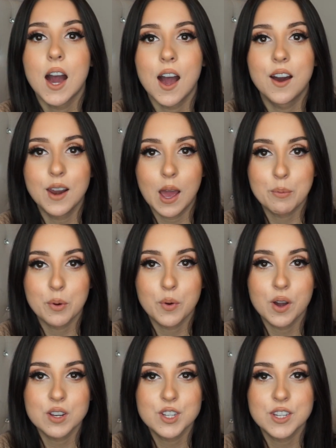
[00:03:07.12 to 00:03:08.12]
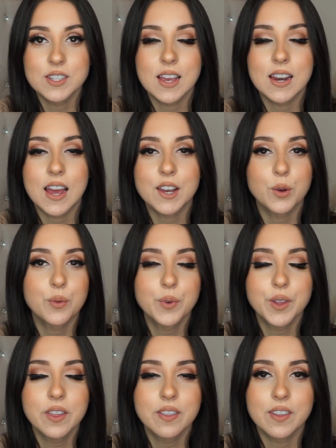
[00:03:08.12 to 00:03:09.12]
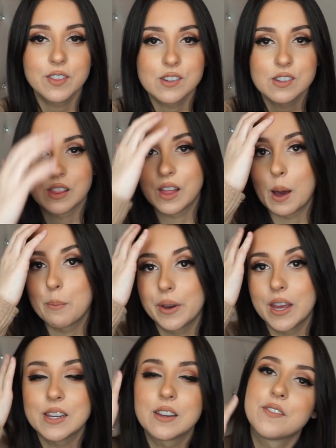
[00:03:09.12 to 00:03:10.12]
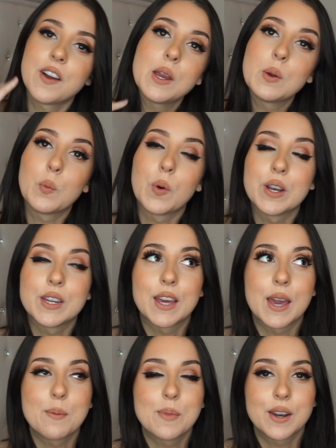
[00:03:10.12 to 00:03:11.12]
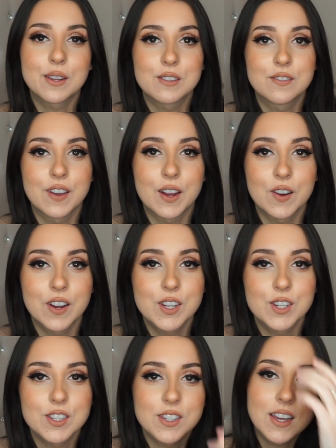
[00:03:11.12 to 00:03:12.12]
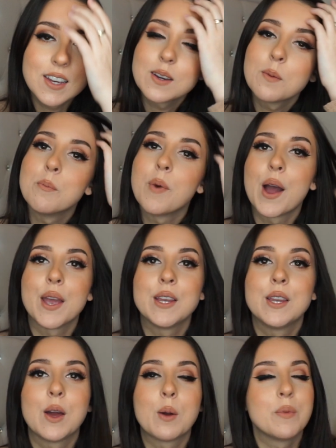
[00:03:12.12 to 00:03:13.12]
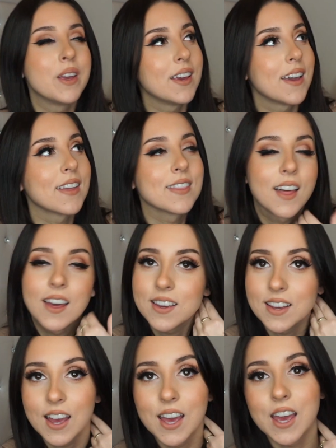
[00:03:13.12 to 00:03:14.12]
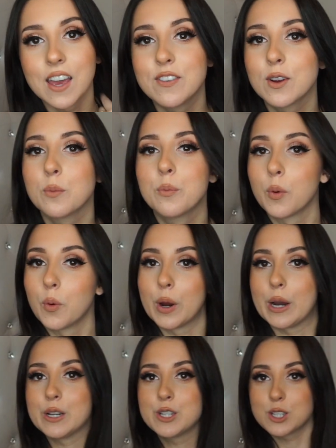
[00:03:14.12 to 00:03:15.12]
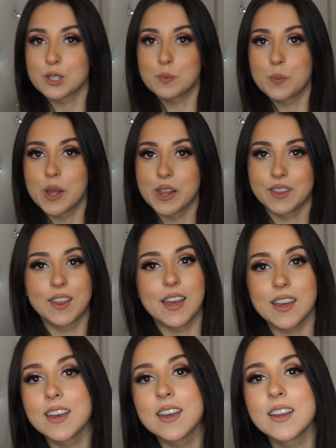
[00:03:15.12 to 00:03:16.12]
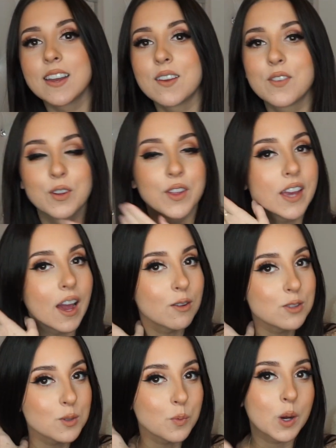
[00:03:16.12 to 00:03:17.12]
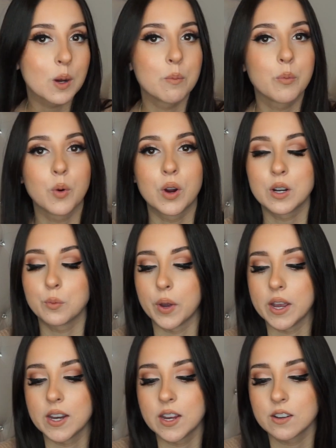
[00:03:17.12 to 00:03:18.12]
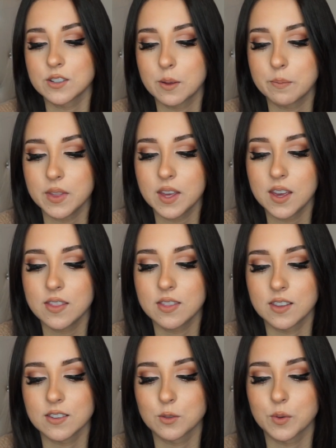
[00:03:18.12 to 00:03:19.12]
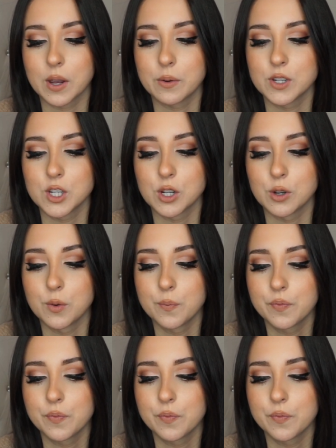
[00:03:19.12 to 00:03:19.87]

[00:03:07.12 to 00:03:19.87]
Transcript: on Apple Watches, and I don't really think there's a lot, but I did find one game that is very just like mind-numbing, and like if you're bored, just play it. If you're like out somewhere and bored waiting or something, this is what I would do.